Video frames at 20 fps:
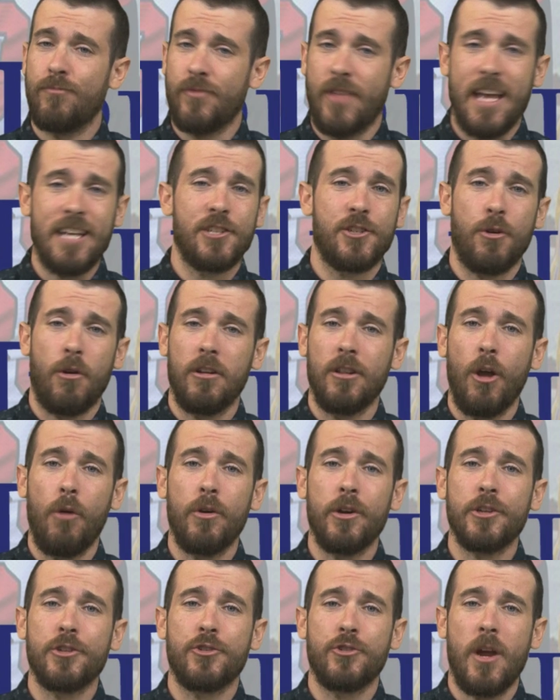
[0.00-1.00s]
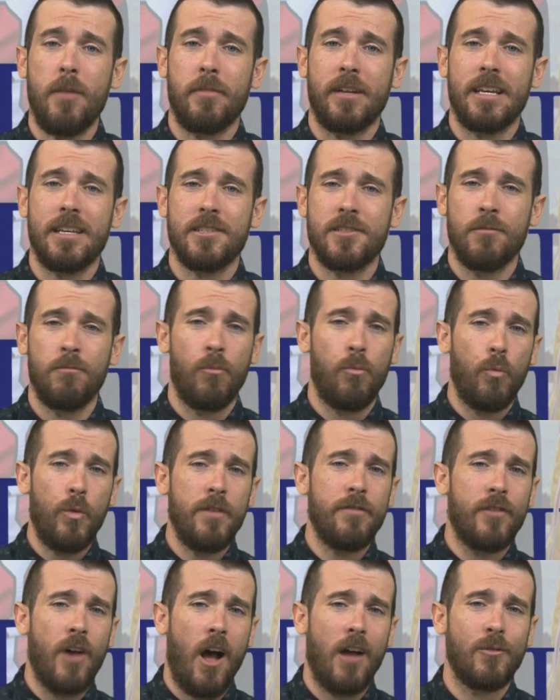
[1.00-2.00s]
thanks to our lower extremities,
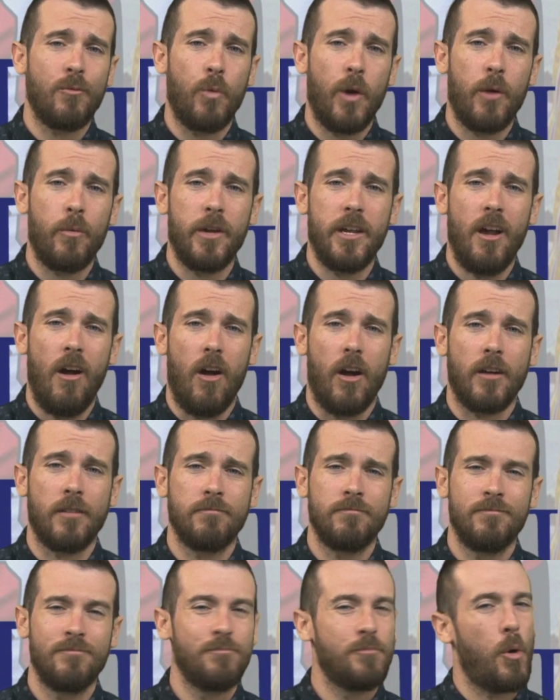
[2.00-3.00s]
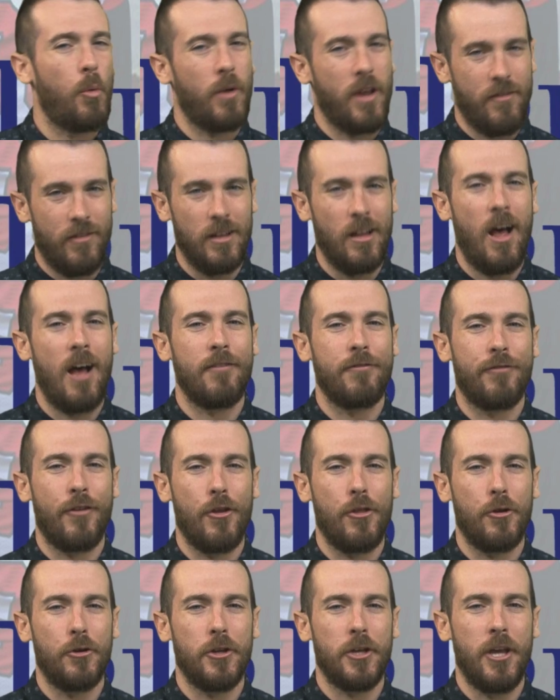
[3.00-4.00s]
we've gotten where we are, but we have a lot
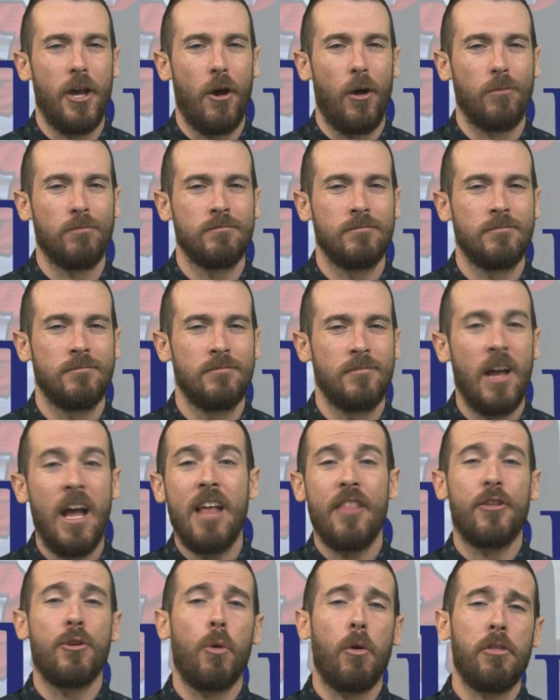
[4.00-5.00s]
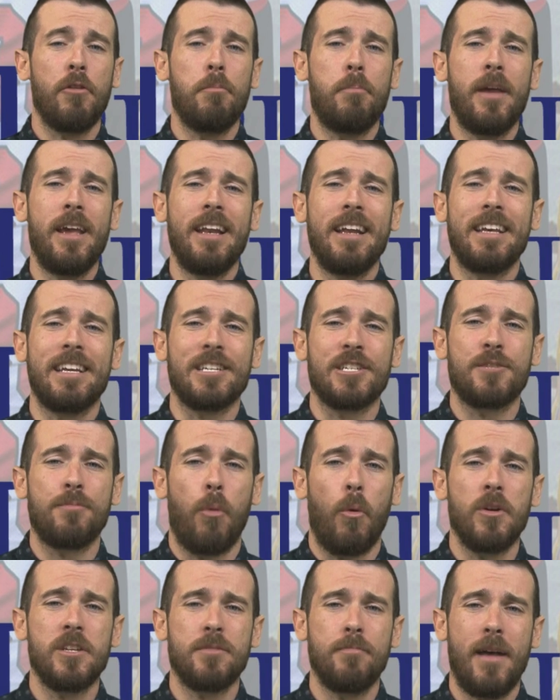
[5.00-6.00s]
further to go. The orthopedic and
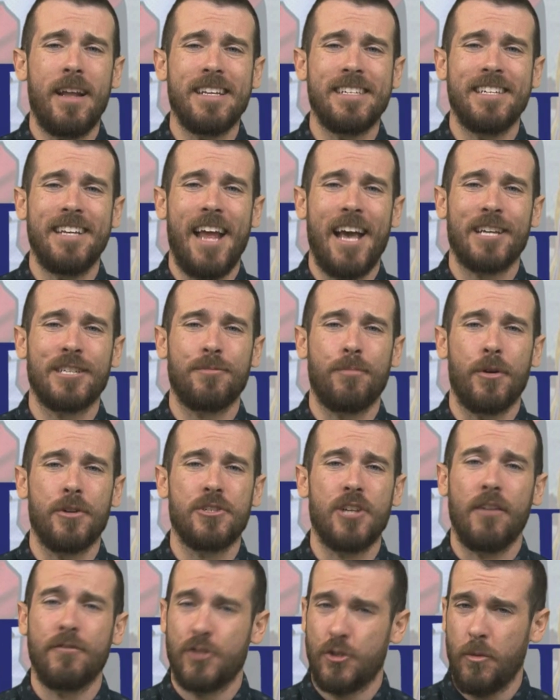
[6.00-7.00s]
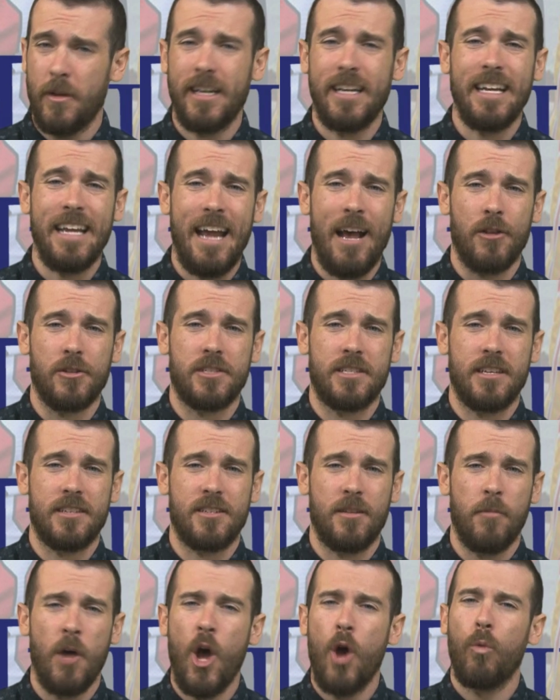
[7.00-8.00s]
sports medicine experts of Trinity Health
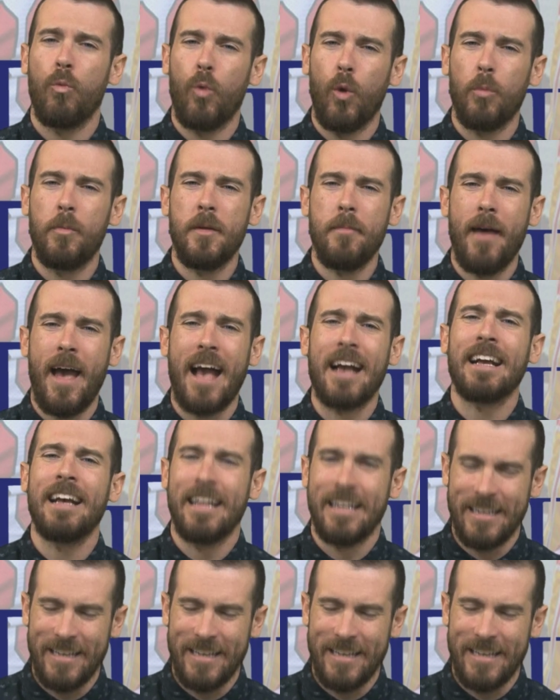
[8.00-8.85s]
System will be back